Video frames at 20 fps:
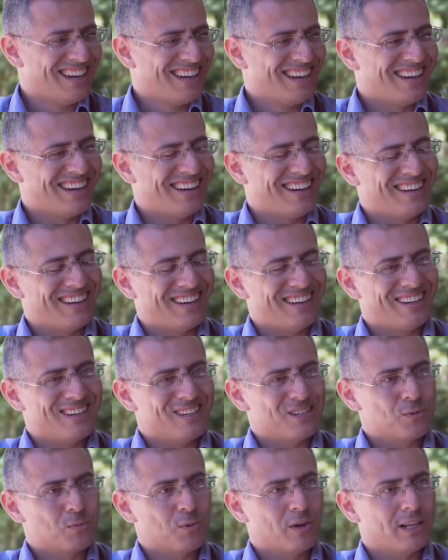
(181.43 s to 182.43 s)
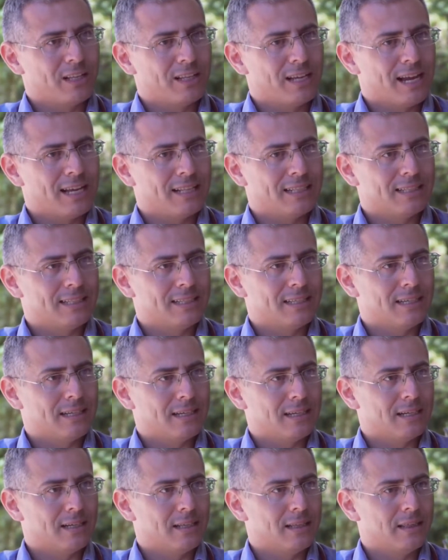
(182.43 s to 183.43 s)
as well. And
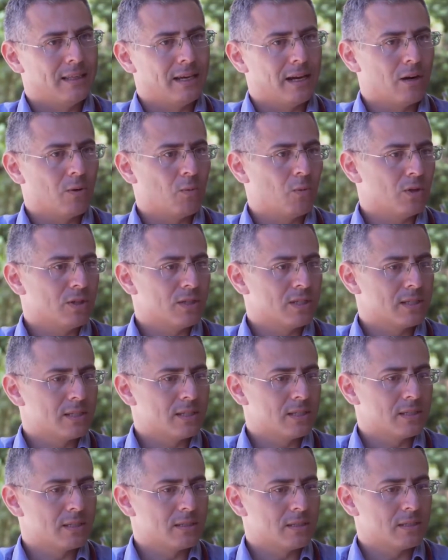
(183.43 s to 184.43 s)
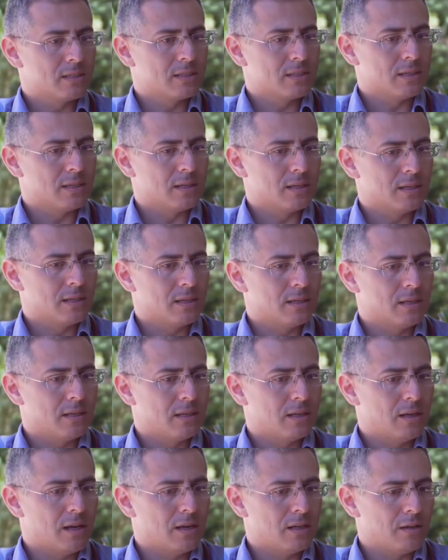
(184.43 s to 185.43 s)
there was
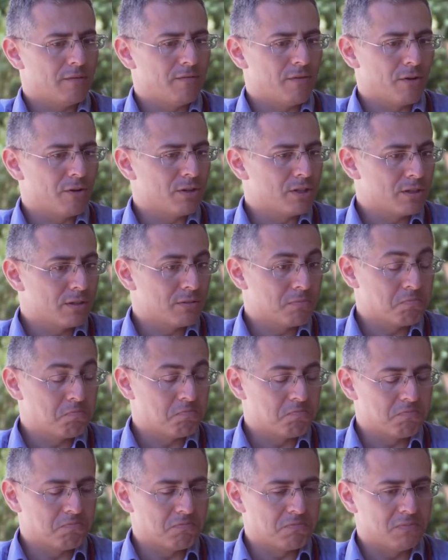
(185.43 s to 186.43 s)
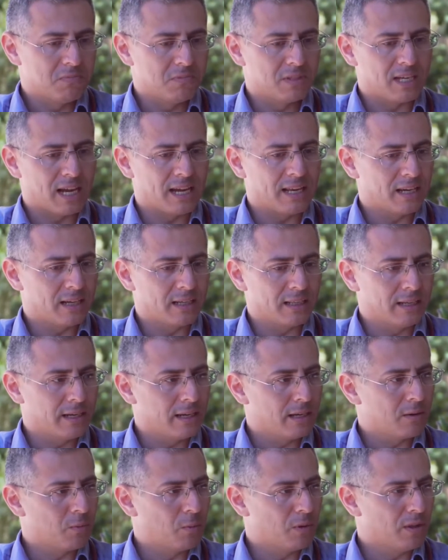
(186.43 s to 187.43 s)
a very tiny
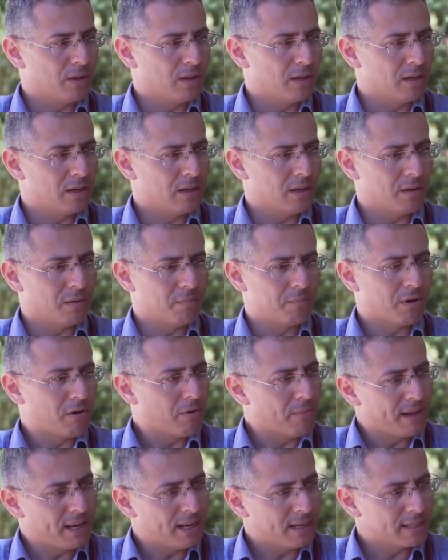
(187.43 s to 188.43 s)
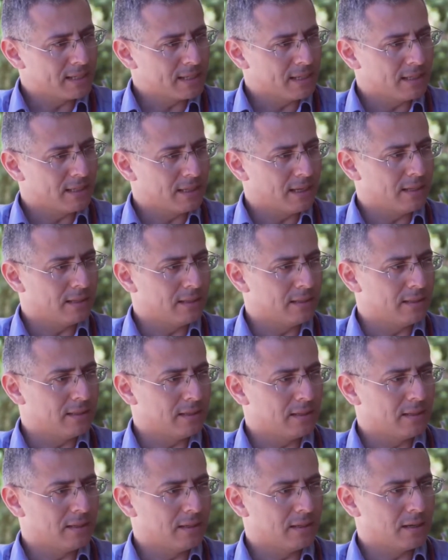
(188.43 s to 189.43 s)
clinic with the paramedics and
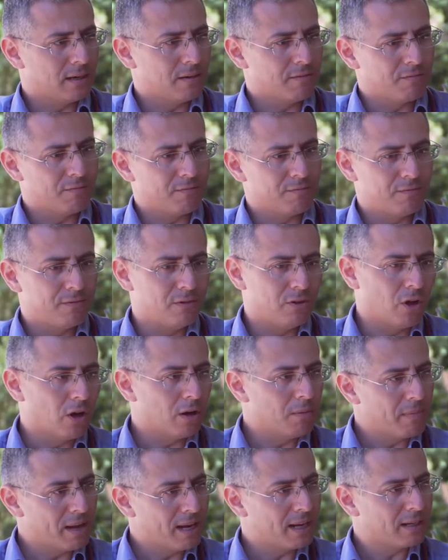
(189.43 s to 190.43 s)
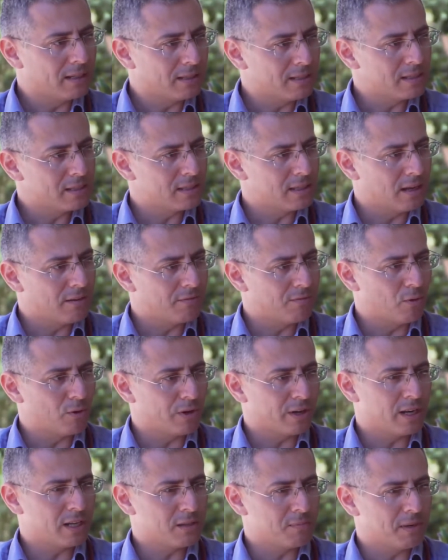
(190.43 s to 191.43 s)
kind of non-medical stuff
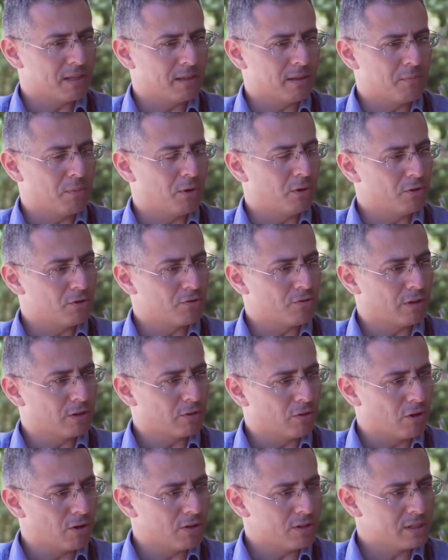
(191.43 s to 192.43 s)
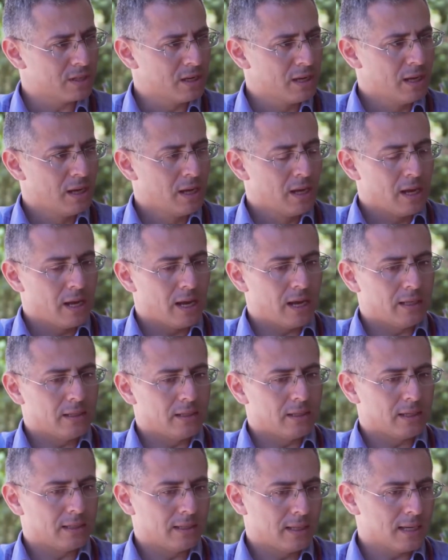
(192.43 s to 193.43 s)
organized by the Polish Red Cross, and
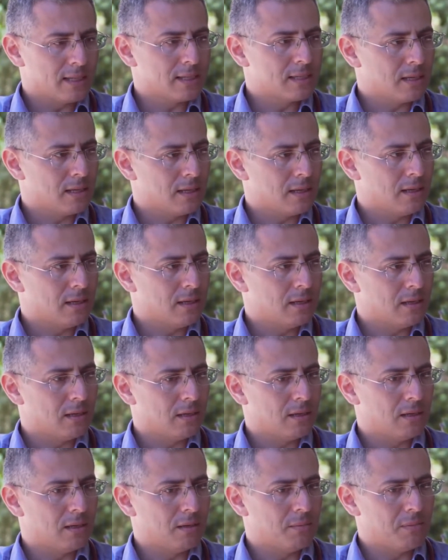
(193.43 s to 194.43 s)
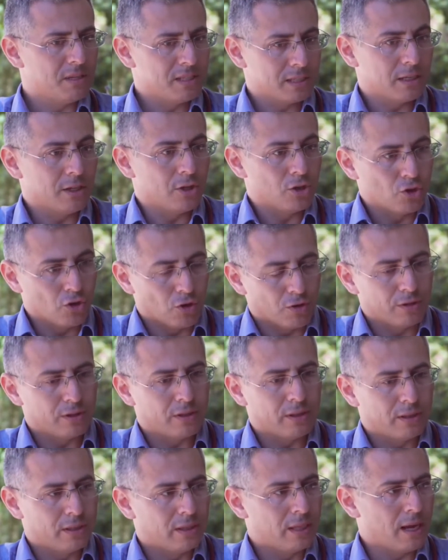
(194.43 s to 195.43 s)
Hadassah basically joined
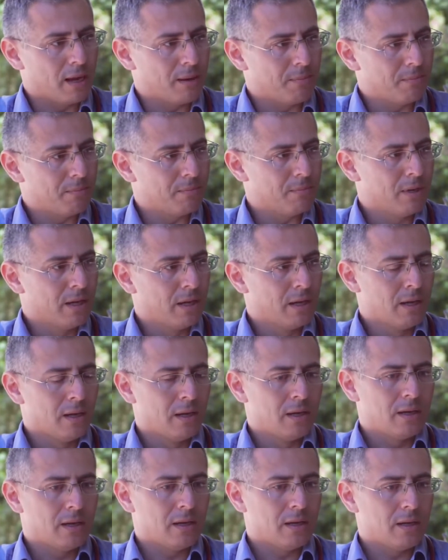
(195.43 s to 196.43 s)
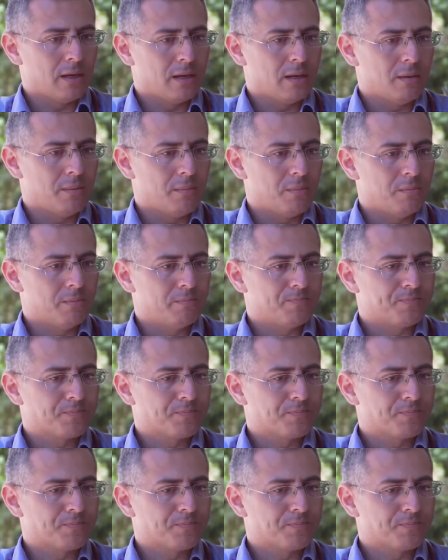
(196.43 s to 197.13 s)
them and